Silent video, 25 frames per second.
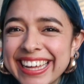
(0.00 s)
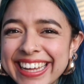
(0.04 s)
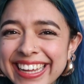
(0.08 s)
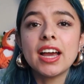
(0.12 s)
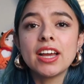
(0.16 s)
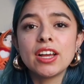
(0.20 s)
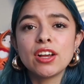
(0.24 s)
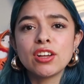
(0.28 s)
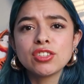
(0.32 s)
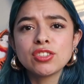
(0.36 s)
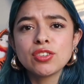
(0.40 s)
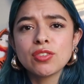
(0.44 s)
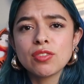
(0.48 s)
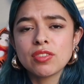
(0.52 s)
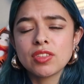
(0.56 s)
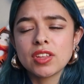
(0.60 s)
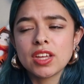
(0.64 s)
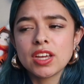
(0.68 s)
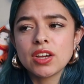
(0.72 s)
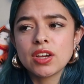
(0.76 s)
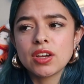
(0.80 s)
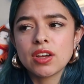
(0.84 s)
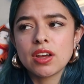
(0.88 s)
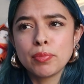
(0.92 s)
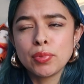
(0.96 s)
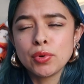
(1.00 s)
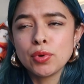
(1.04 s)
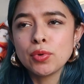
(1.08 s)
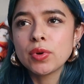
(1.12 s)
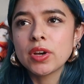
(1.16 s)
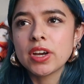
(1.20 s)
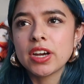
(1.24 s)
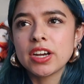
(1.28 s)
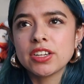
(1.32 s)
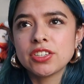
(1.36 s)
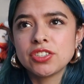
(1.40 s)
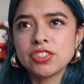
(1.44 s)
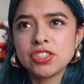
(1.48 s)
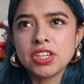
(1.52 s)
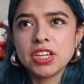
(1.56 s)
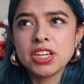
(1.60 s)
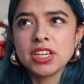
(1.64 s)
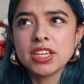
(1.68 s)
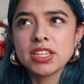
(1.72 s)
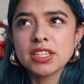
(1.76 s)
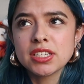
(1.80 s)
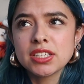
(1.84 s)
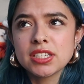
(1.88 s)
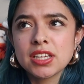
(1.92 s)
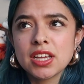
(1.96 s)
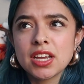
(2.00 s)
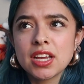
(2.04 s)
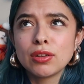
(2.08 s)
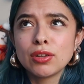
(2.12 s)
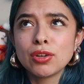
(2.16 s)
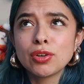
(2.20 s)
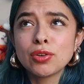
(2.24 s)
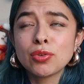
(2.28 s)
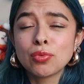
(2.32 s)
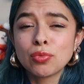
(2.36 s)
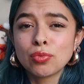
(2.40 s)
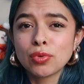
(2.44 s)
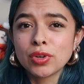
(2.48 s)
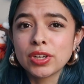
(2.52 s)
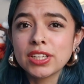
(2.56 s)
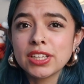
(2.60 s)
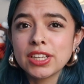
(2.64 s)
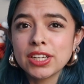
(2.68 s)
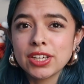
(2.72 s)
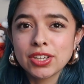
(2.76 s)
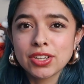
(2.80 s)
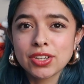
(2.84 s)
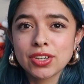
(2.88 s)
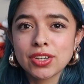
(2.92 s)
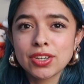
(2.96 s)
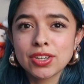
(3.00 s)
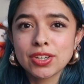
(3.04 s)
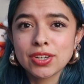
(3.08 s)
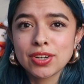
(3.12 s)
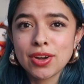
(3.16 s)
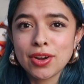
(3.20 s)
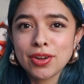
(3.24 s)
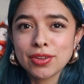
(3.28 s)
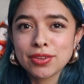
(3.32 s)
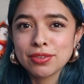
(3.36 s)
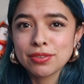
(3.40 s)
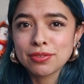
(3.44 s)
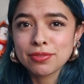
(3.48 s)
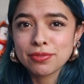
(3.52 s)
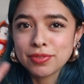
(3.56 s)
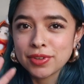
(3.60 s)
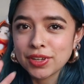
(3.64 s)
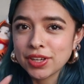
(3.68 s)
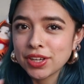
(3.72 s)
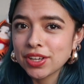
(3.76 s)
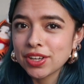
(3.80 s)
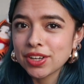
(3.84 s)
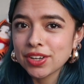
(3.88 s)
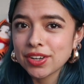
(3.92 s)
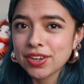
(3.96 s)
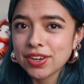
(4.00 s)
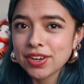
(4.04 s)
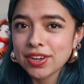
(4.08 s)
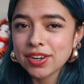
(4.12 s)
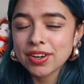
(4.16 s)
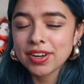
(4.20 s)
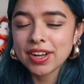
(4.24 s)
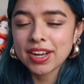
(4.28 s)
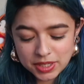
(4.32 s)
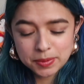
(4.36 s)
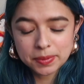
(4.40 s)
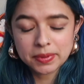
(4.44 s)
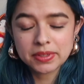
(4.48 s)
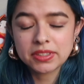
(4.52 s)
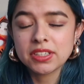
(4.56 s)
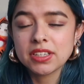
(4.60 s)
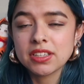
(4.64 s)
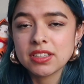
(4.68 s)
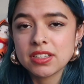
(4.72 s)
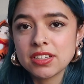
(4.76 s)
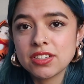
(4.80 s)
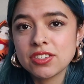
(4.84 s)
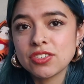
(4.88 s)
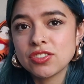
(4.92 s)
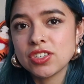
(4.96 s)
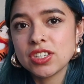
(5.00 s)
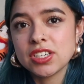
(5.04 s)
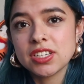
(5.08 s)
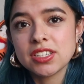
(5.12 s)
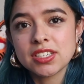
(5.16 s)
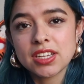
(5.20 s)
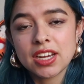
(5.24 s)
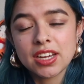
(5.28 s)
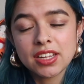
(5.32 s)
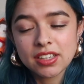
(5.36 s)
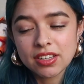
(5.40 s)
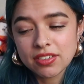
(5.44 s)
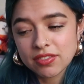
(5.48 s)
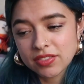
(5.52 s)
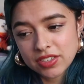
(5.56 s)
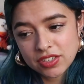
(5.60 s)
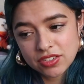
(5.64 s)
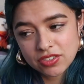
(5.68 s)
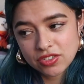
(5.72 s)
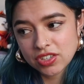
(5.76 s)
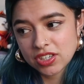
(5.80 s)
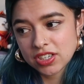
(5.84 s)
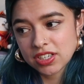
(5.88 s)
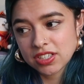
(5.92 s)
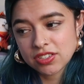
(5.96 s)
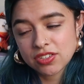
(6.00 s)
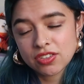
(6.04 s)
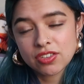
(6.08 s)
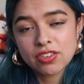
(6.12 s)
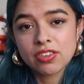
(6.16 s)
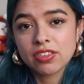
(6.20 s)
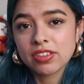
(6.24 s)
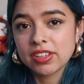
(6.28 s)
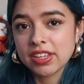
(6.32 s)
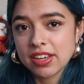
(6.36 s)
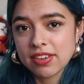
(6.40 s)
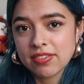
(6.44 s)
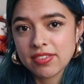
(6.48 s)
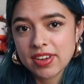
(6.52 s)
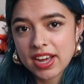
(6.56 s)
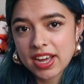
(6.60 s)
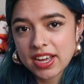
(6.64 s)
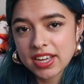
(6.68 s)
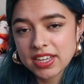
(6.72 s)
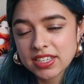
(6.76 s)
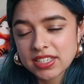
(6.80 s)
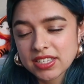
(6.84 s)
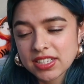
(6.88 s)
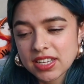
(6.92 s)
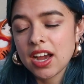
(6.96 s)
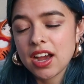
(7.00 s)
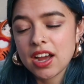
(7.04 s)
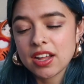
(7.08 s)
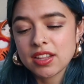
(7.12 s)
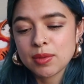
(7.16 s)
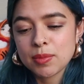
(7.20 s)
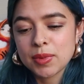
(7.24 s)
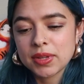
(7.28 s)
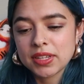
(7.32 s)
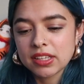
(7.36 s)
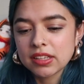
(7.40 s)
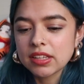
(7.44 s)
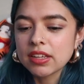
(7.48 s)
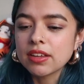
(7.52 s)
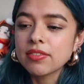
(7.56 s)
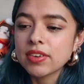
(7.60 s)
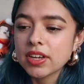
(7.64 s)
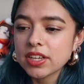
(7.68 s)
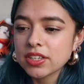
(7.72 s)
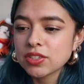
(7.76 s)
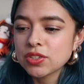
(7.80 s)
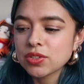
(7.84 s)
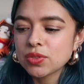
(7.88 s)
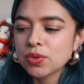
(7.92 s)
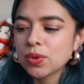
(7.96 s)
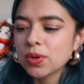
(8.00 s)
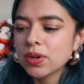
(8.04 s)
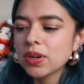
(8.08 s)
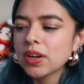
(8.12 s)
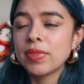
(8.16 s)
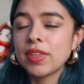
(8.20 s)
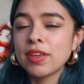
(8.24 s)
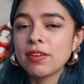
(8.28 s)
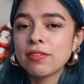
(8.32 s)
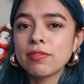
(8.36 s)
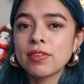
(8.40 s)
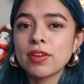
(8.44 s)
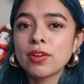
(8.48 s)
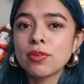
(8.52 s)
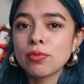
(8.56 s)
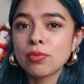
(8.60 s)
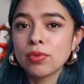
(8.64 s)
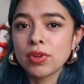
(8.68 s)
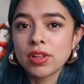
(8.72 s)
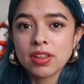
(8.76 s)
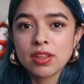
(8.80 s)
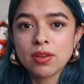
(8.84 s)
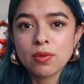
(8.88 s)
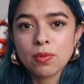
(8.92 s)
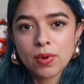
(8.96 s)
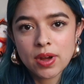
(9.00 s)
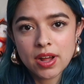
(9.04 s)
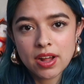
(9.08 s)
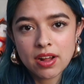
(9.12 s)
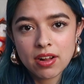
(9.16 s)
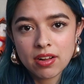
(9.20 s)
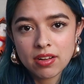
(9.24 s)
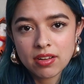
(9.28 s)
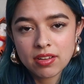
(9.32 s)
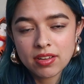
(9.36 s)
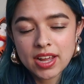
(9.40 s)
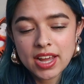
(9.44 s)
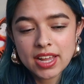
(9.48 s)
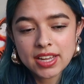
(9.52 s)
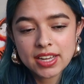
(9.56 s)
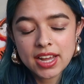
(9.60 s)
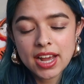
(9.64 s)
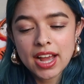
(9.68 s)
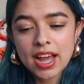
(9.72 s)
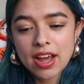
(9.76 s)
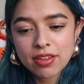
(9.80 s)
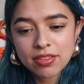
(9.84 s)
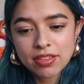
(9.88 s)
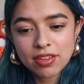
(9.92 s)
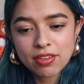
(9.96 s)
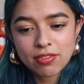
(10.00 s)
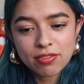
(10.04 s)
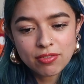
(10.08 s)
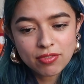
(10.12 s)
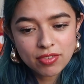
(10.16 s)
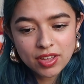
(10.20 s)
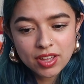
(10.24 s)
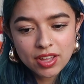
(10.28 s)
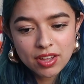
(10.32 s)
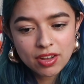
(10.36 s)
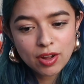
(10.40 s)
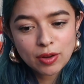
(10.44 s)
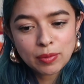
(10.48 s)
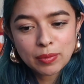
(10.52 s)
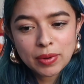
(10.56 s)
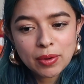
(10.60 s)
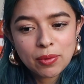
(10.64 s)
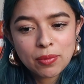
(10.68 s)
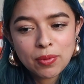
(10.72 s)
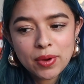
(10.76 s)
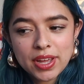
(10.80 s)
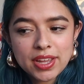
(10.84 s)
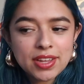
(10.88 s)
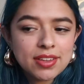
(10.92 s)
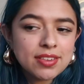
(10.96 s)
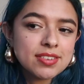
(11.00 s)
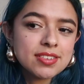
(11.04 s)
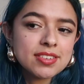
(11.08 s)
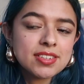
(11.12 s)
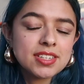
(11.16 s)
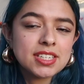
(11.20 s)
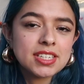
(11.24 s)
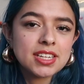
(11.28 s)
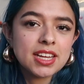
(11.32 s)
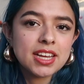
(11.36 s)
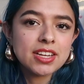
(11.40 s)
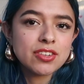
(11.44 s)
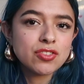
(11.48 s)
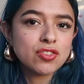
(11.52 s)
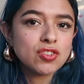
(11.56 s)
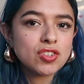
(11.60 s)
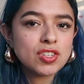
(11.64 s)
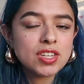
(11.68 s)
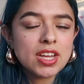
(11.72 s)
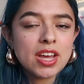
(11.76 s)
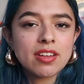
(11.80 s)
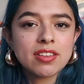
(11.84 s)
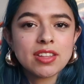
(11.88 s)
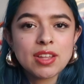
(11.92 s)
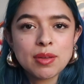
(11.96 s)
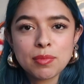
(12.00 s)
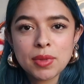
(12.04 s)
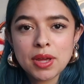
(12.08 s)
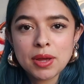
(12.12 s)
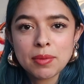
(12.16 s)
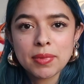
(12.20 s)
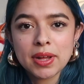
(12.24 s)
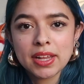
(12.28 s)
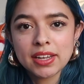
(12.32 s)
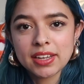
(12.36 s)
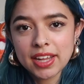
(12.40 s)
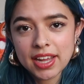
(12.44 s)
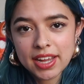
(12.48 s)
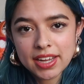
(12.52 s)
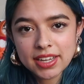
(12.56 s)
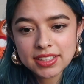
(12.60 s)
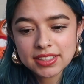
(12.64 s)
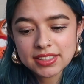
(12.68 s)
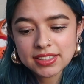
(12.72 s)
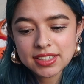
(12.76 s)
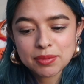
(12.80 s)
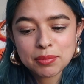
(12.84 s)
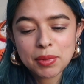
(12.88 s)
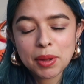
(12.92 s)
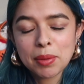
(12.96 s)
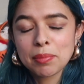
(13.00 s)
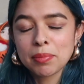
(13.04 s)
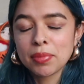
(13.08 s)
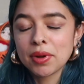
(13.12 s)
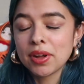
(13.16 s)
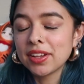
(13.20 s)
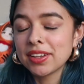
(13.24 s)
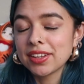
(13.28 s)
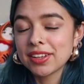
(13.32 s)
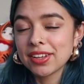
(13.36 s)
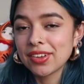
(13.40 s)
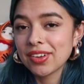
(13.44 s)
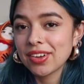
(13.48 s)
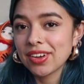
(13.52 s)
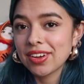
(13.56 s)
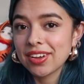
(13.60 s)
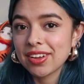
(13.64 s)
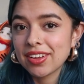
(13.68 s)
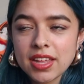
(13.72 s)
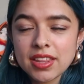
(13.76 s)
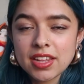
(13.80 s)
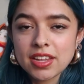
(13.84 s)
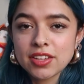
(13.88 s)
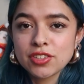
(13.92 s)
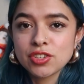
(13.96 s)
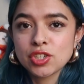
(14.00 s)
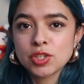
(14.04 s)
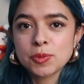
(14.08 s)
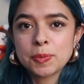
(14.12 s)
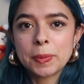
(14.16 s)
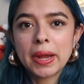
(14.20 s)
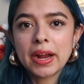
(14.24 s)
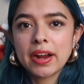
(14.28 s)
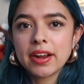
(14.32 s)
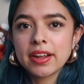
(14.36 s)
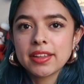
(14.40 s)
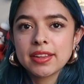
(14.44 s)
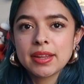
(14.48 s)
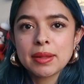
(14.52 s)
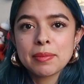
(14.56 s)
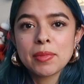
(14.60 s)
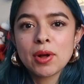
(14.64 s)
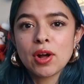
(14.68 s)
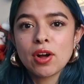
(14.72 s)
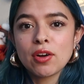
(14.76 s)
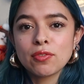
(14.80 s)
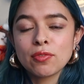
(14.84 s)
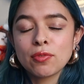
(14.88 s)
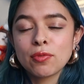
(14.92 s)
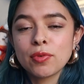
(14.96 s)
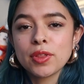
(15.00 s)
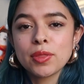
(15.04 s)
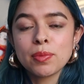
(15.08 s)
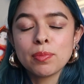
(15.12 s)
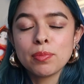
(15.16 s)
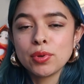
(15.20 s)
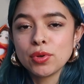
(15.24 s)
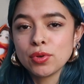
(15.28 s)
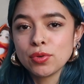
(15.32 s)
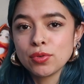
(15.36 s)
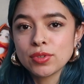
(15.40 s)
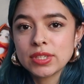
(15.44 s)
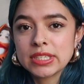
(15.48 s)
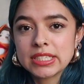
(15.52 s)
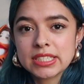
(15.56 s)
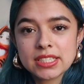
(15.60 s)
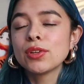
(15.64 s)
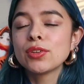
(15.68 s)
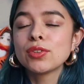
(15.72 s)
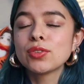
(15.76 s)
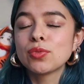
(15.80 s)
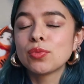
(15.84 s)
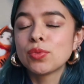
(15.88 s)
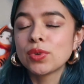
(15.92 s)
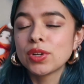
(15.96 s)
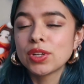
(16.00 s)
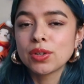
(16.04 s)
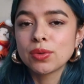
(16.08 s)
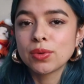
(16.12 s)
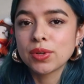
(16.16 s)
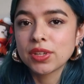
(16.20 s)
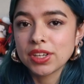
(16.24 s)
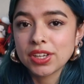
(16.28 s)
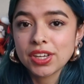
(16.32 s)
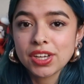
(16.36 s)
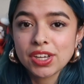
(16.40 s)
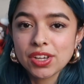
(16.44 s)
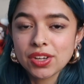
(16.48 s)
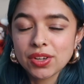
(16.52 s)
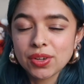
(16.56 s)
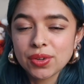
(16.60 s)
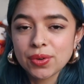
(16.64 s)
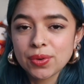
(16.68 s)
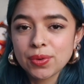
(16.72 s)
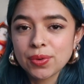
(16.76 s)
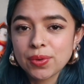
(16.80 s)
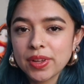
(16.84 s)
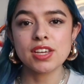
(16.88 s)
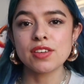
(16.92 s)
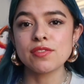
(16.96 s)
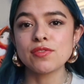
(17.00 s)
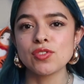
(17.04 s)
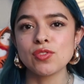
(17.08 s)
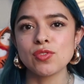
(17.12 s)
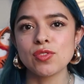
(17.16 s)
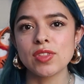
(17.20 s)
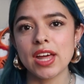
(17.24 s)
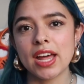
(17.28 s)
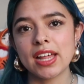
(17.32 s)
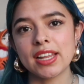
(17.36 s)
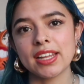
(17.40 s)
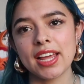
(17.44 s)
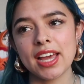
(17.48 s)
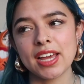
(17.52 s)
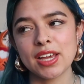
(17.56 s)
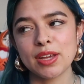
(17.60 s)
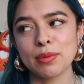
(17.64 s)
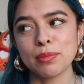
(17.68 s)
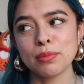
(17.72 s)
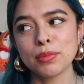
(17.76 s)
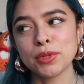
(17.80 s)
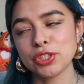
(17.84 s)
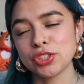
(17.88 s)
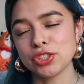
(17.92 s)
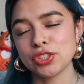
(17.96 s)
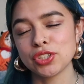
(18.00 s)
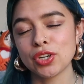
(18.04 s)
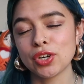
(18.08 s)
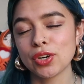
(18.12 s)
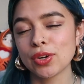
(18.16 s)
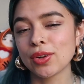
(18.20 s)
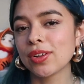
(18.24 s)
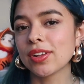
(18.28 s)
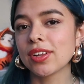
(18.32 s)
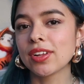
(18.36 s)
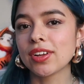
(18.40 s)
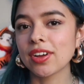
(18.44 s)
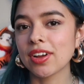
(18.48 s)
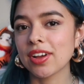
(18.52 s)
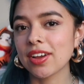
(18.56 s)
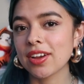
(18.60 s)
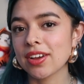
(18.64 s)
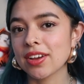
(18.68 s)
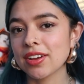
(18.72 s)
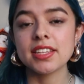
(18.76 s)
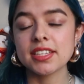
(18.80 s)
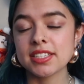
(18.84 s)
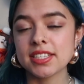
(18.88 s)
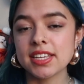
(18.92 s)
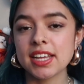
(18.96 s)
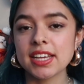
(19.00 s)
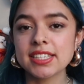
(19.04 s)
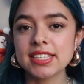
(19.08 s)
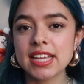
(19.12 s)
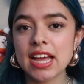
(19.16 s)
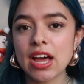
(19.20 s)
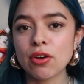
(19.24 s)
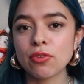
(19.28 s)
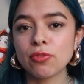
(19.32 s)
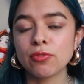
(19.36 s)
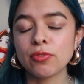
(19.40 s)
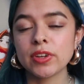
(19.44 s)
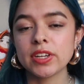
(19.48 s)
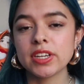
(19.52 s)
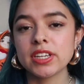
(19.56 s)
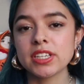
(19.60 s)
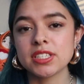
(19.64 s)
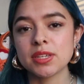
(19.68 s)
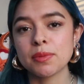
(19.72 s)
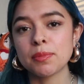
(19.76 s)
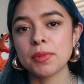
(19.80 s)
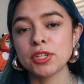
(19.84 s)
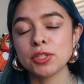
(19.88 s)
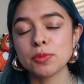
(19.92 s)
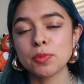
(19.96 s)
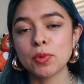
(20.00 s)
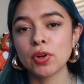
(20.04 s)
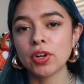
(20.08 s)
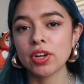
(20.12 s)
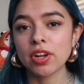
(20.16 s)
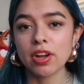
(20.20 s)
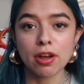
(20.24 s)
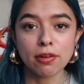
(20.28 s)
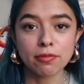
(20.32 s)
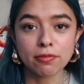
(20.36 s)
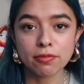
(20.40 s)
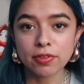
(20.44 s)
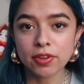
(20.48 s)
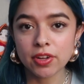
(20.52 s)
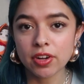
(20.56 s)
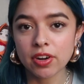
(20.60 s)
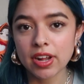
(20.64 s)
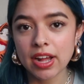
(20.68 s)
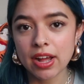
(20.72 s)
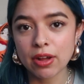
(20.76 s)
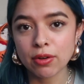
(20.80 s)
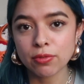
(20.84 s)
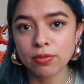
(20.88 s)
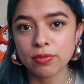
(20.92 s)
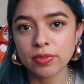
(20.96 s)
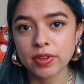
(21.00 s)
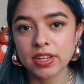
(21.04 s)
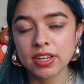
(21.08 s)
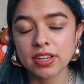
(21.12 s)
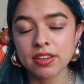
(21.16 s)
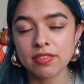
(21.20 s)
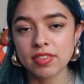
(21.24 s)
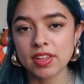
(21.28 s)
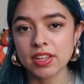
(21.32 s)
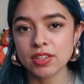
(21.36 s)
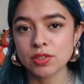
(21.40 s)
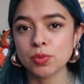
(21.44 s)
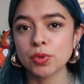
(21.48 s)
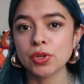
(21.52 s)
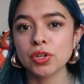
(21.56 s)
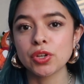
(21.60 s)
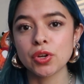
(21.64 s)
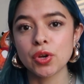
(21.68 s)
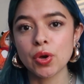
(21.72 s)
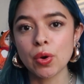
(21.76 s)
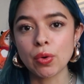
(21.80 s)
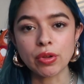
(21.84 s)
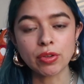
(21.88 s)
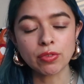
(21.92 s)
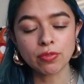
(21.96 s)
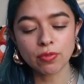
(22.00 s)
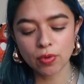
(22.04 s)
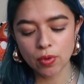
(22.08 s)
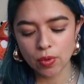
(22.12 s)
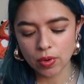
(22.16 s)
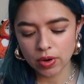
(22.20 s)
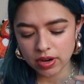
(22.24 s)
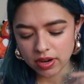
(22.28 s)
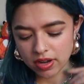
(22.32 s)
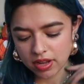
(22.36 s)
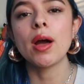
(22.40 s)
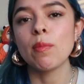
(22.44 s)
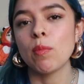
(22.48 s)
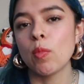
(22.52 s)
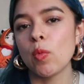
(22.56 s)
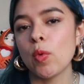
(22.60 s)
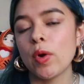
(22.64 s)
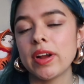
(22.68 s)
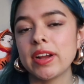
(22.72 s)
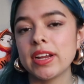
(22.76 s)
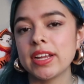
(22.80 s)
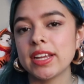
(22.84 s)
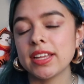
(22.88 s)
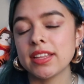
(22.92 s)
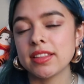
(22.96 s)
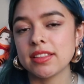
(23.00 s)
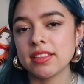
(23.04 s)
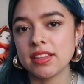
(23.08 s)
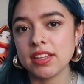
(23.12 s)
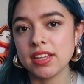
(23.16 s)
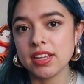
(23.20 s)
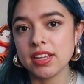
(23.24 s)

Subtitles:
I also think bootcut jeans look really good on the figure, especially these jeans. I love these jeans. They're Levi's. I got them at the Levi's store. They fit really well. I like how they fit on my waist and just how they make my legs and my butt look. And then just pairing them off with boots looks really, really cute. Gives you that like mature look. This next outfit is a much more comfier outfit if that's what you're going for. I'm wearing